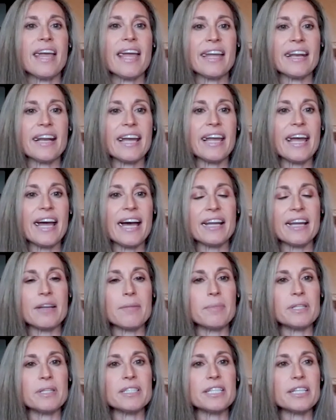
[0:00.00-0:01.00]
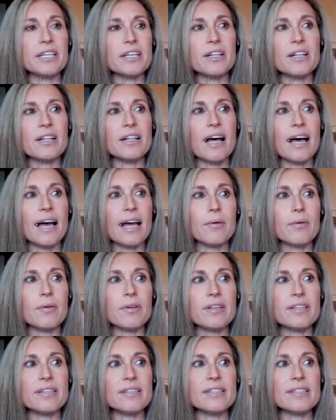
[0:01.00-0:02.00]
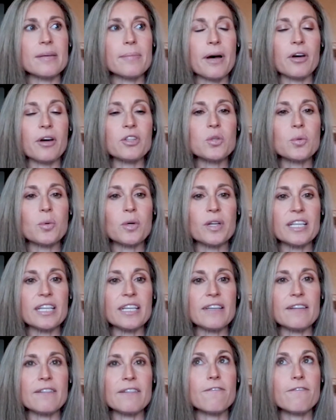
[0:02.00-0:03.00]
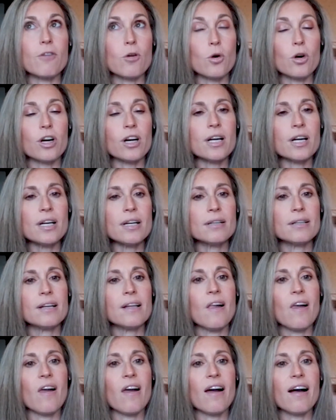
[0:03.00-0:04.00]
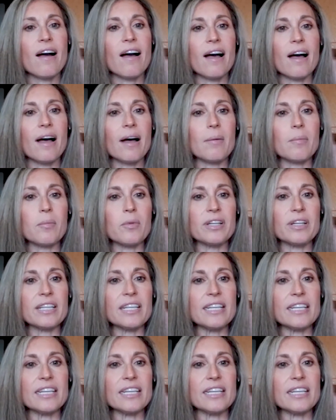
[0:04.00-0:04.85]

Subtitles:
and I had him until I was about 24, when